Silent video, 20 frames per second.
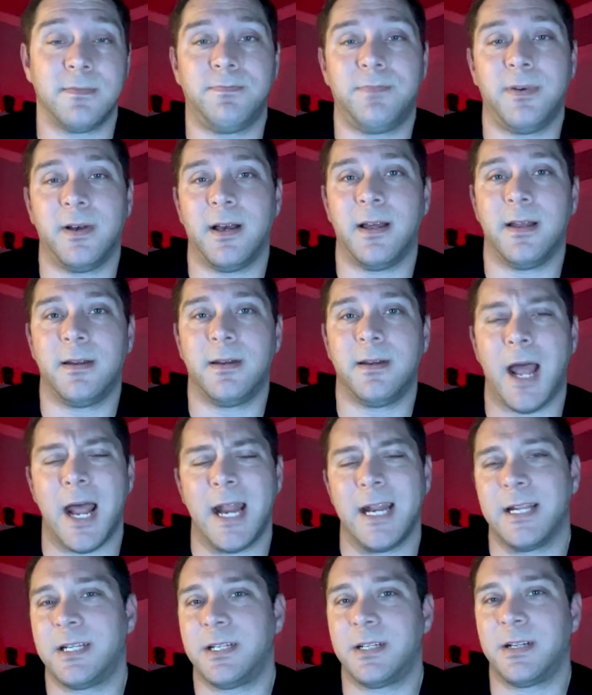but not
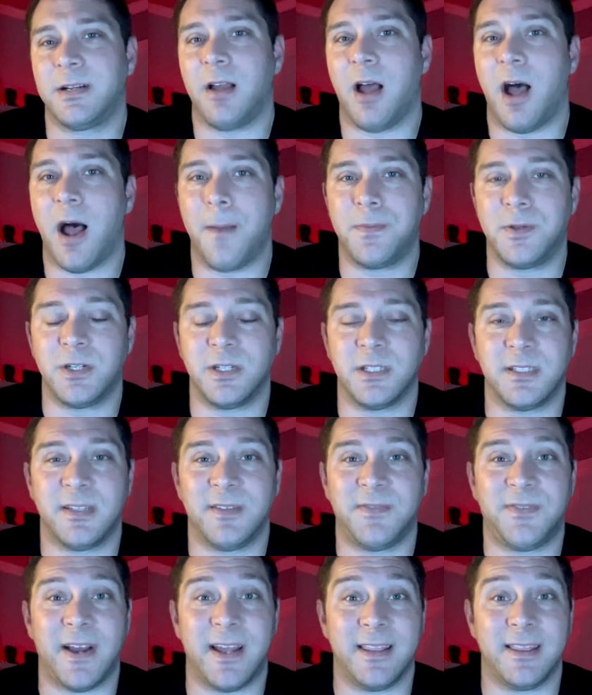necessarily options to
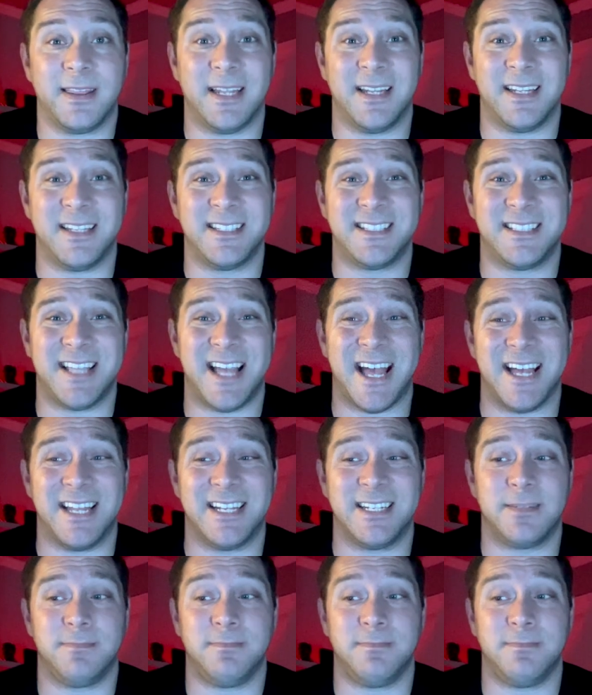find things that